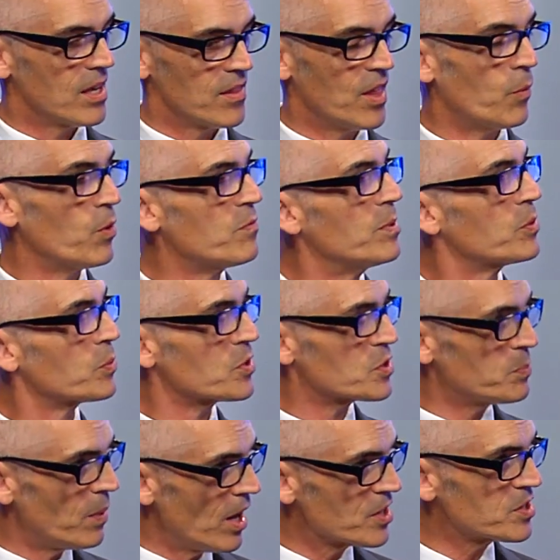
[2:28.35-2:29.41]
that we've been
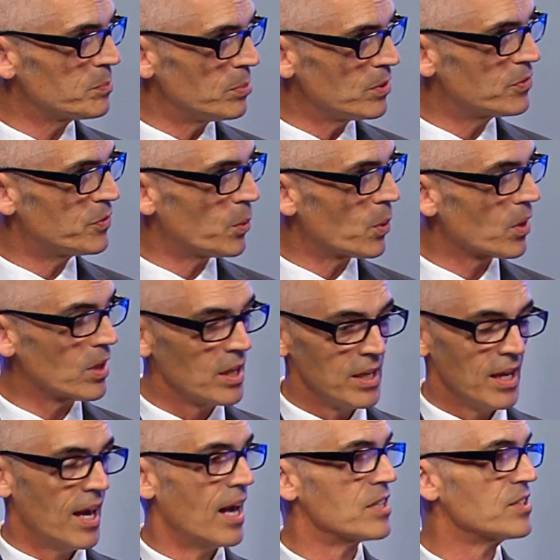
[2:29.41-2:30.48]
responsible for
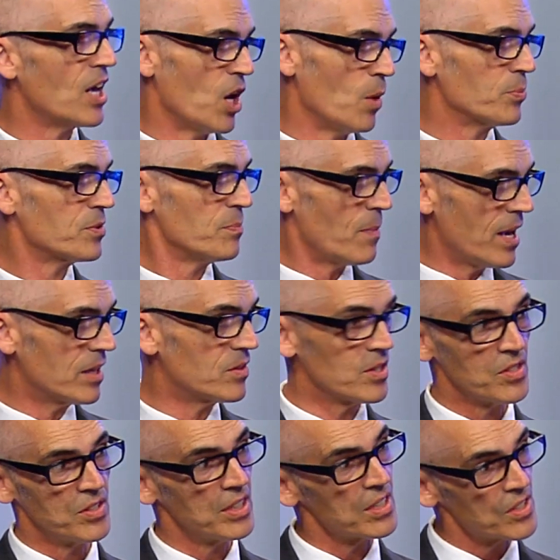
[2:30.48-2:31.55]
has helped make the
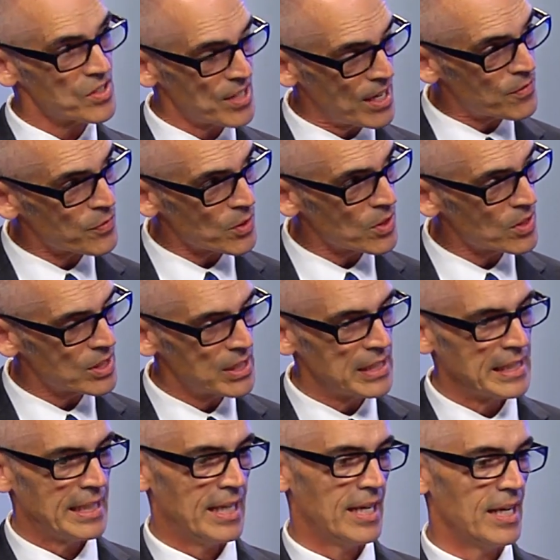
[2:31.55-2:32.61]
city safer
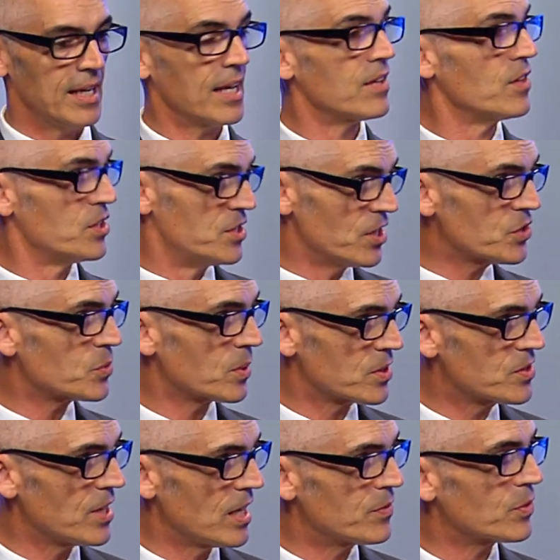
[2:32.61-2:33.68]
and the district
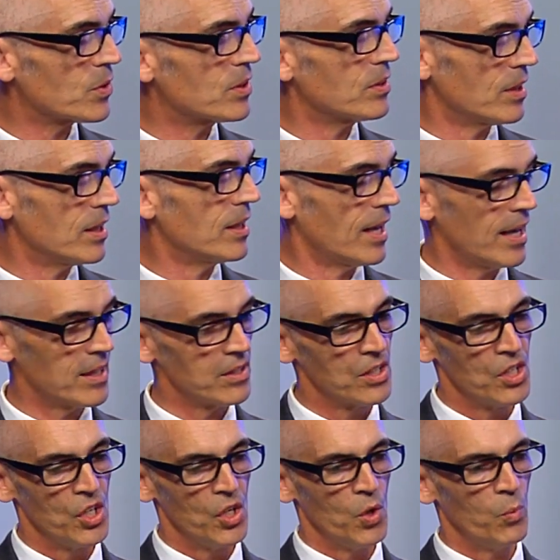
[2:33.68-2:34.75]
safer. And
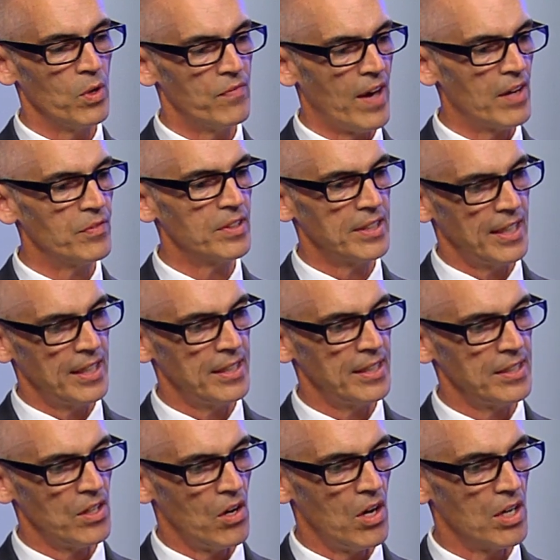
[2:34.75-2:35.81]
we've
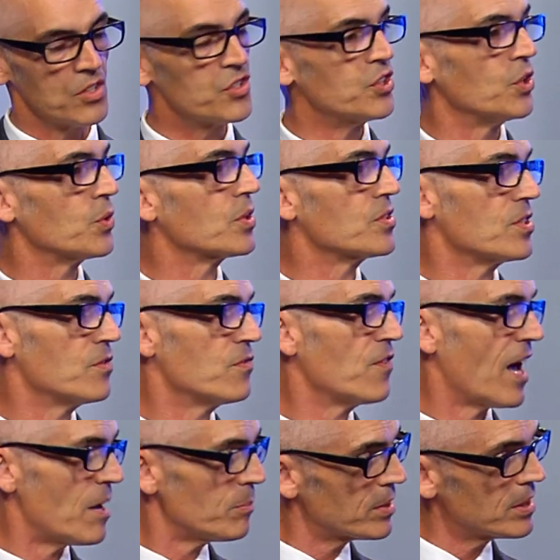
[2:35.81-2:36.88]
advocated on children's and
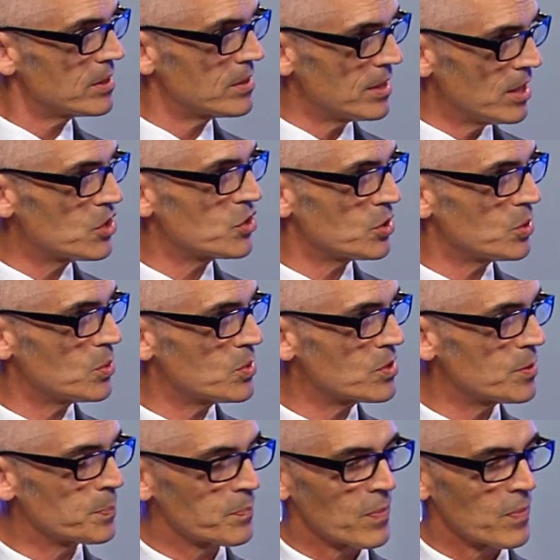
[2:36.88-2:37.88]
family issues